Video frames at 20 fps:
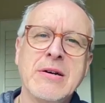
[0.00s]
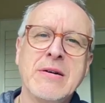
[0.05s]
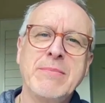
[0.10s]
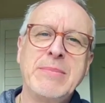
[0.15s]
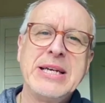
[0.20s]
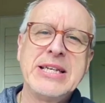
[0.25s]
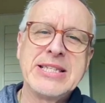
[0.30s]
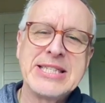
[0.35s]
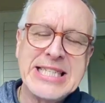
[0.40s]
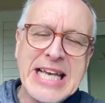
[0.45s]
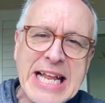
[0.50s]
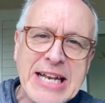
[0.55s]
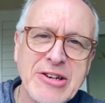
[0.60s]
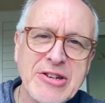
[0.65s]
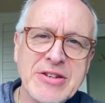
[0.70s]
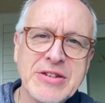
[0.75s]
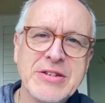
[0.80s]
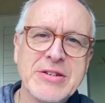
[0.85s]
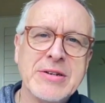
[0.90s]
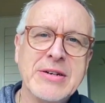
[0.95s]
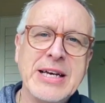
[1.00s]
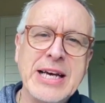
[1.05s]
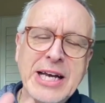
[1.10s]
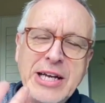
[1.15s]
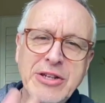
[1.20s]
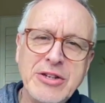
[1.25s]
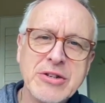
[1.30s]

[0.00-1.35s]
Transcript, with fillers: be centered in